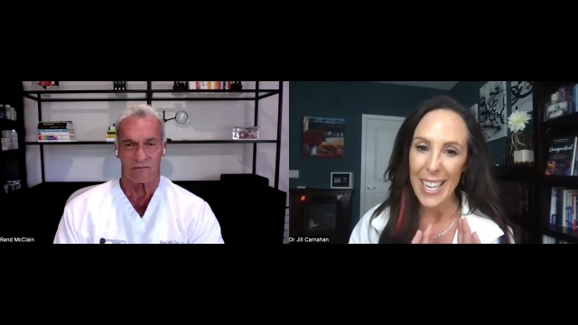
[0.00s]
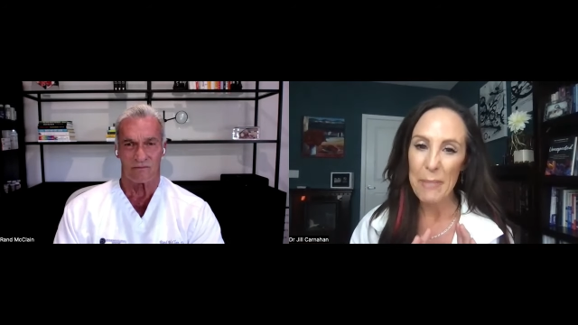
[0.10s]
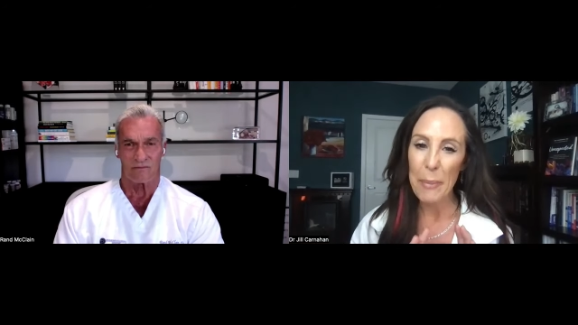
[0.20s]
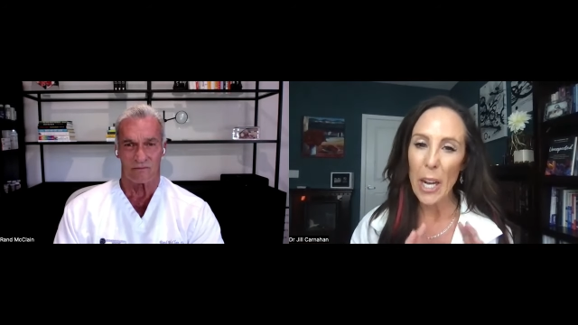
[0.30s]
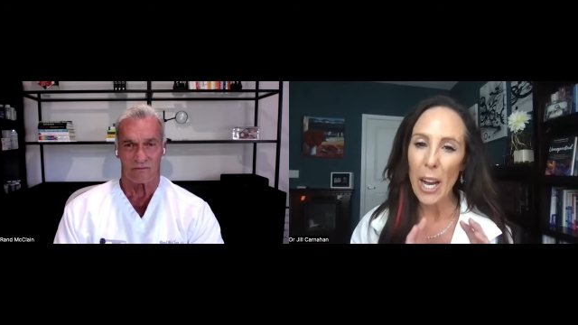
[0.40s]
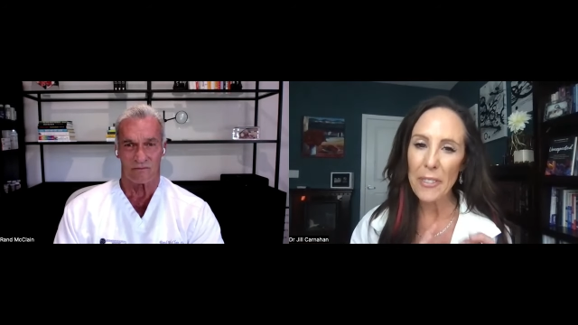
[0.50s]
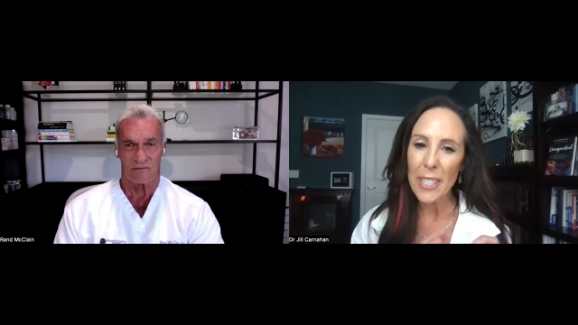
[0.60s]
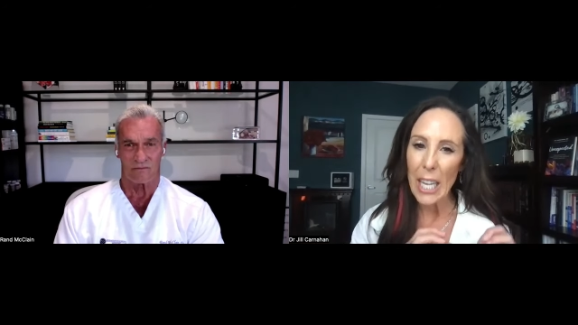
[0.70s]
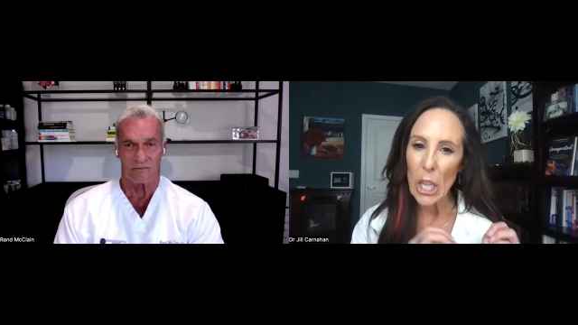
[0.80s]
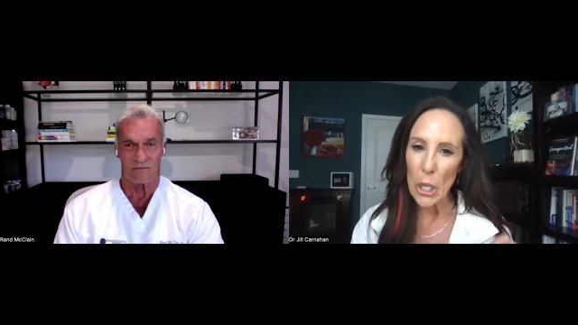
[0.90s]
Speaker 1: but often
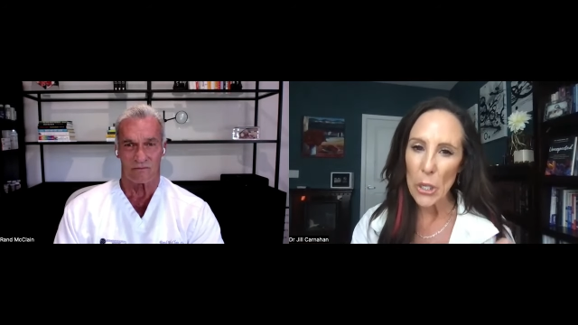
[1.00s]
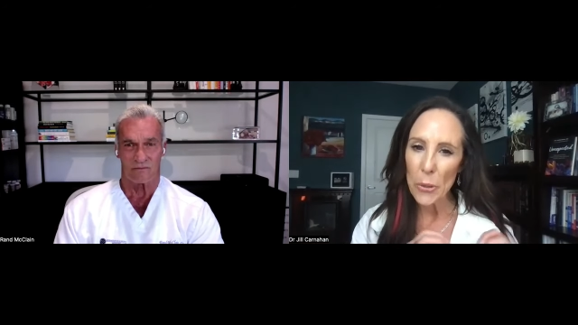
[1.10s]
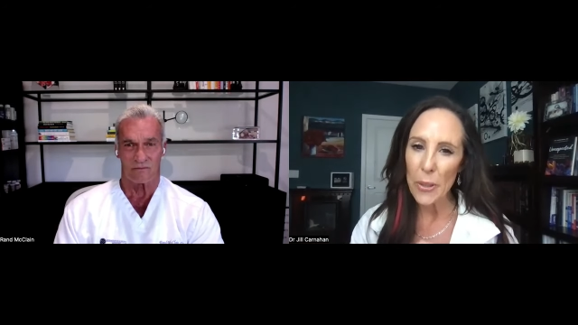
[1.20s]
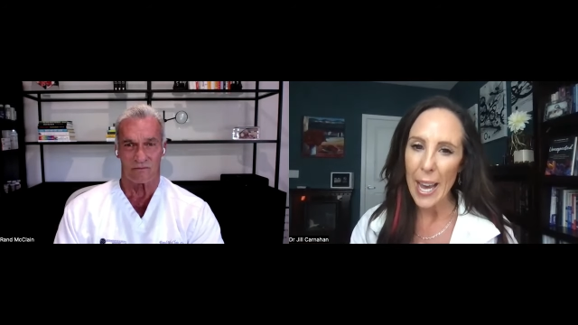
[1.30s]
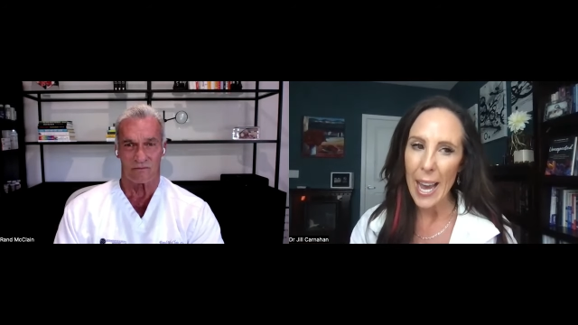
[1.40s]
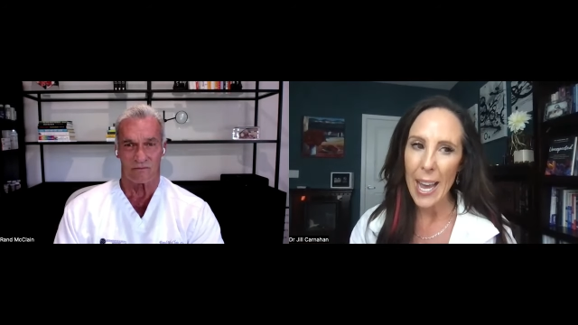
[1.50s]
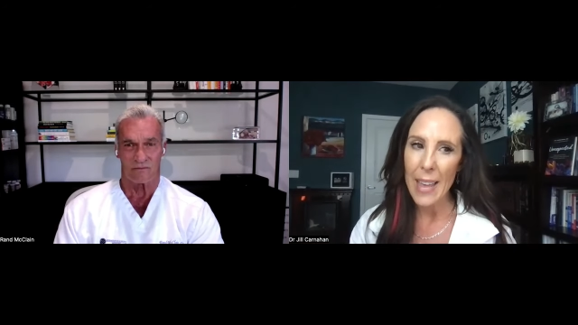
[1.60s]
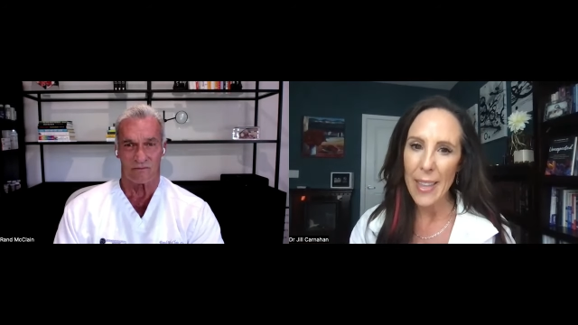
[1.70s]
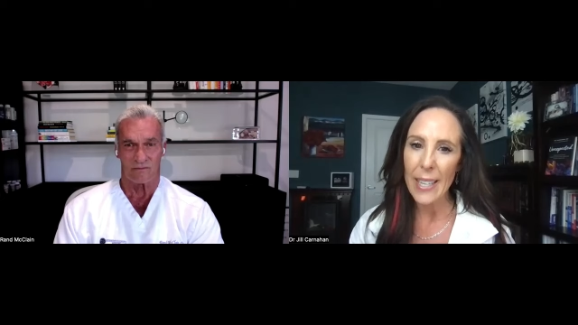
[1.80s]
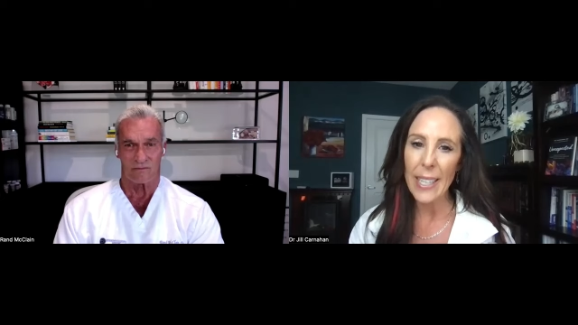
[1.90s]
I learn through that.
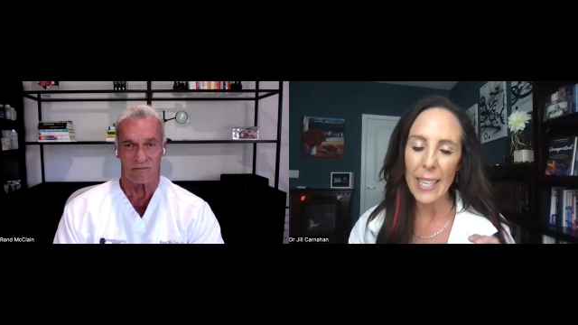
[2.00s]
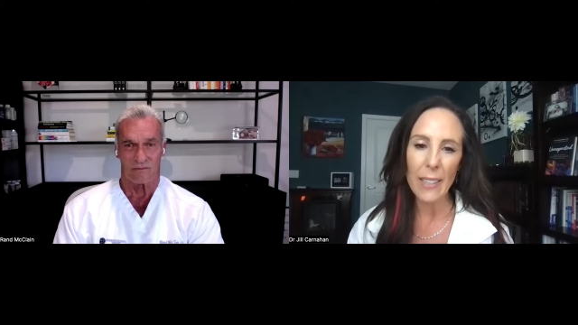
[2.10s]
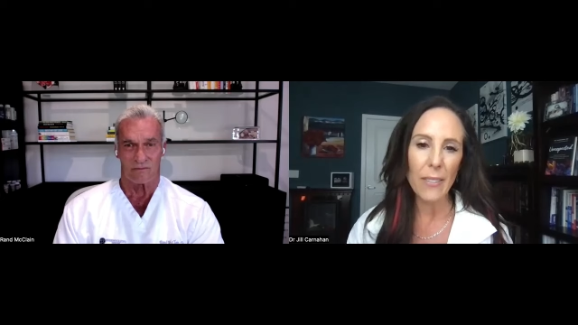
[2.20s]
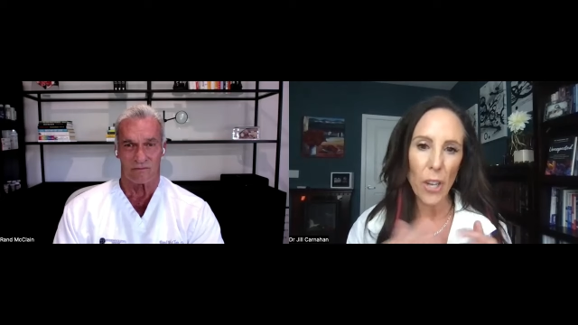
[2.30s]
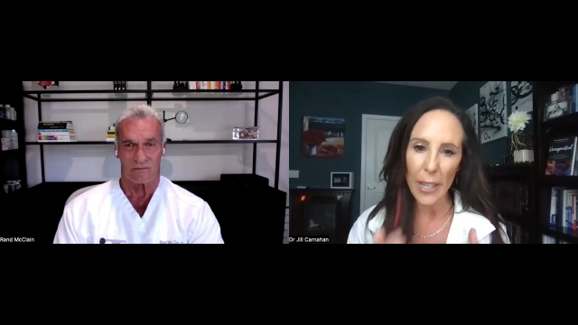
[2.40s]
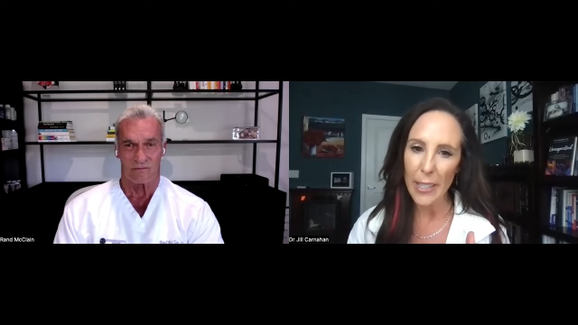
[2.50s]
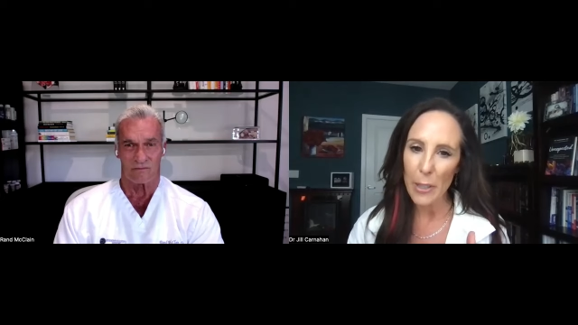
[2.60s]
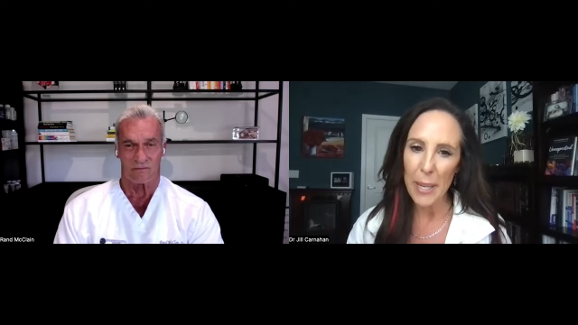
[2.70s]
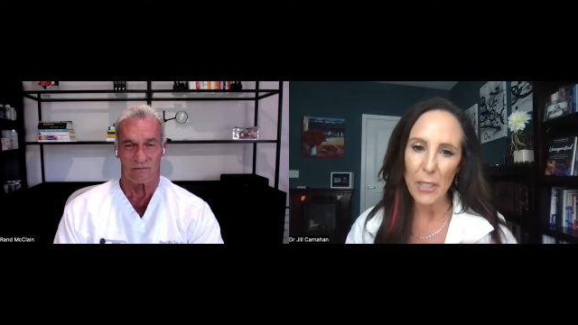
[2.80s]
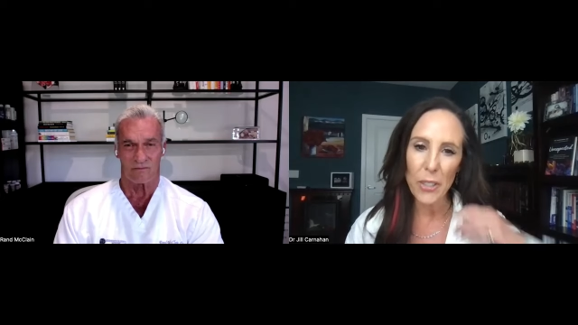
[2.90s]
And then again, talking to
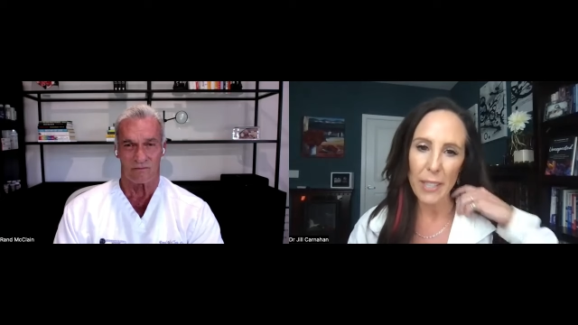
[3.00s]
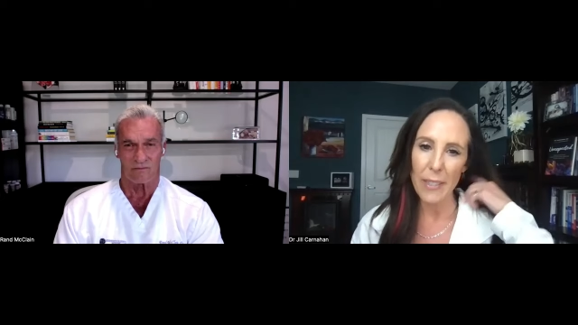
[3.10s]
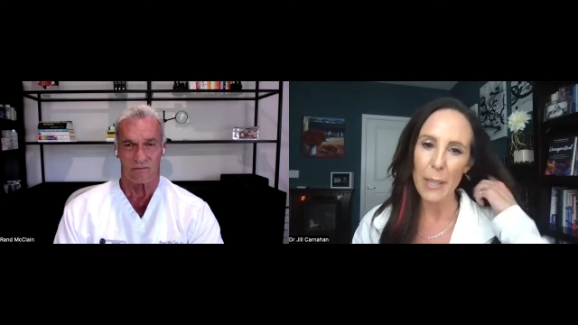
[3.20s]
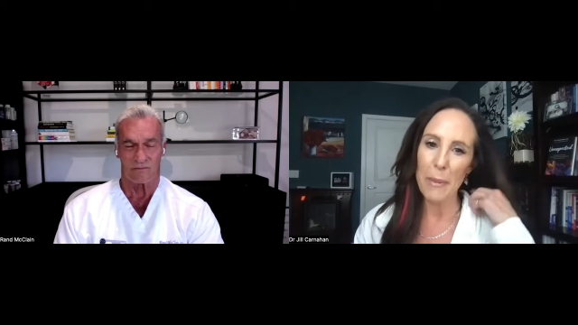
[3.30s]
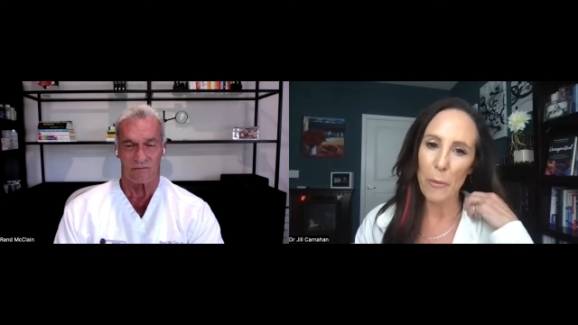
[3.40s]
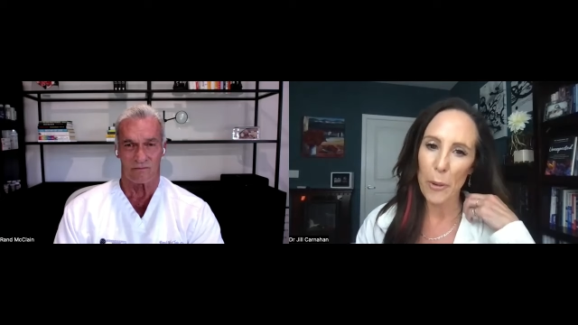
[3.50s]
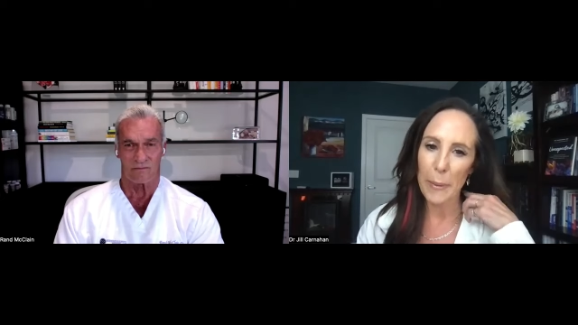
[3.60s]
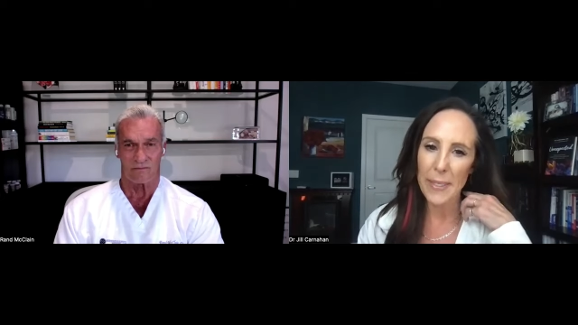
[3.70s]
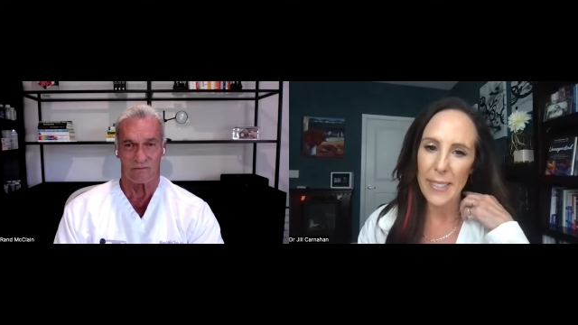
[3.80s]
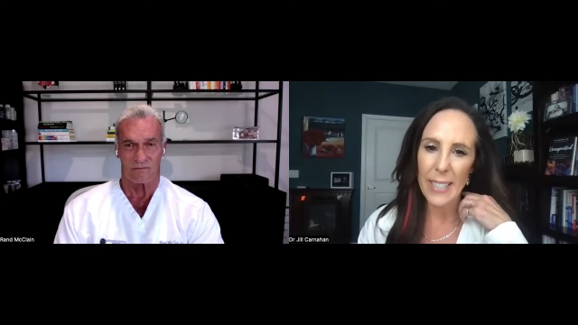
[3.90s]
the patient, giving them
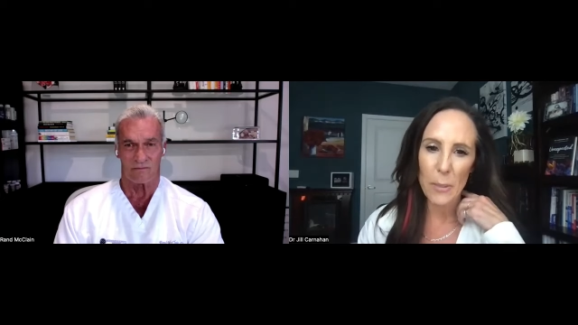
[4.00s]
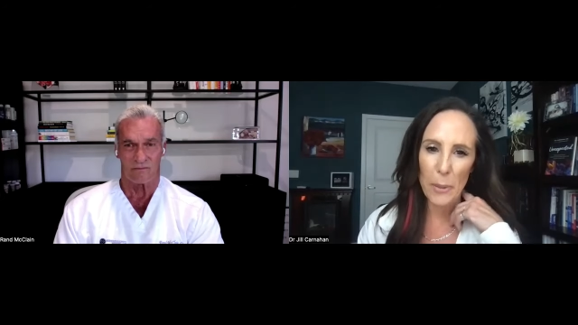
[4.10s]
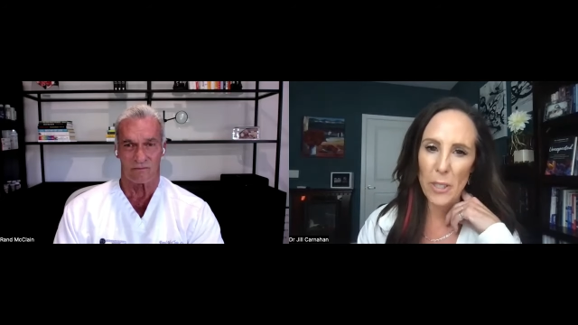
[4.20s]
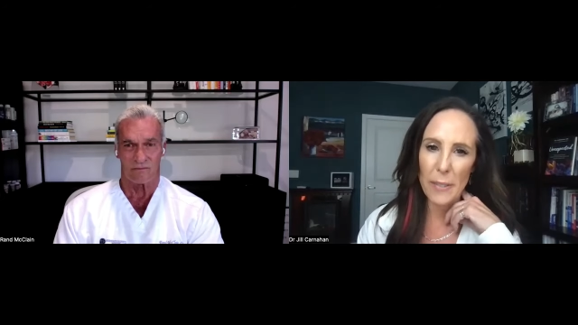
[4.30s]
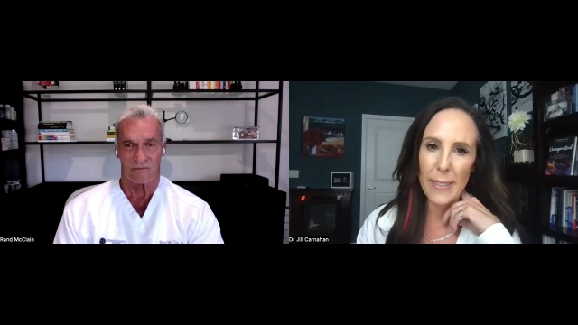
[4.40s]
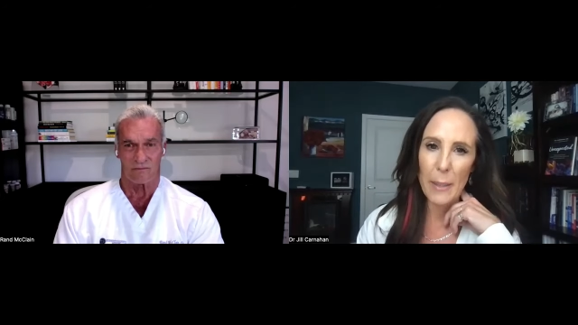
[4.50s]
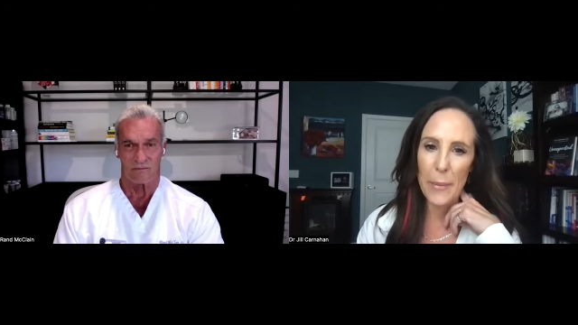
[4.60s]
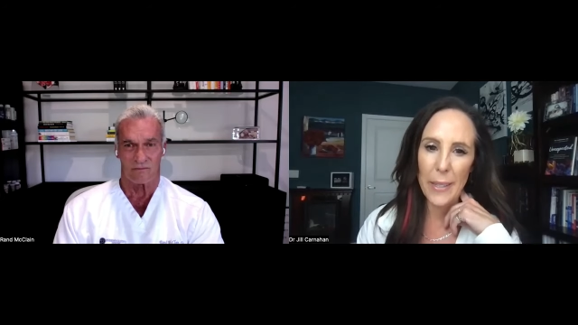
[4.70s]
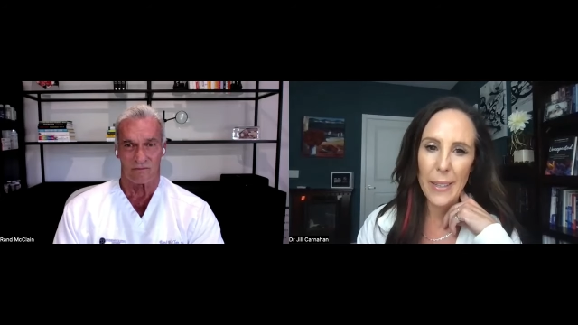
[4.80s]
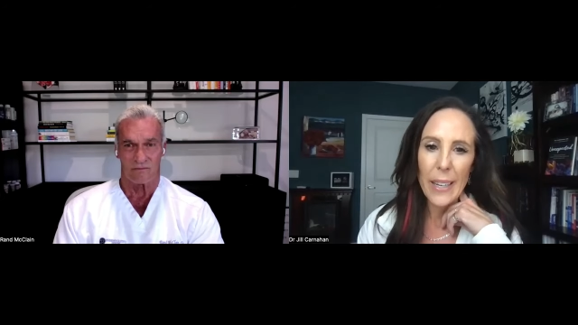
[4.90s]
informed consent, especially if it's
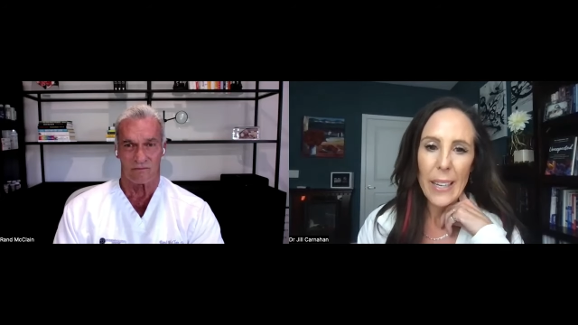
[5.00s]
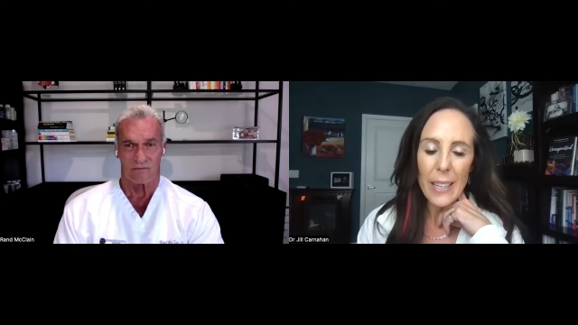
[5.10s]
something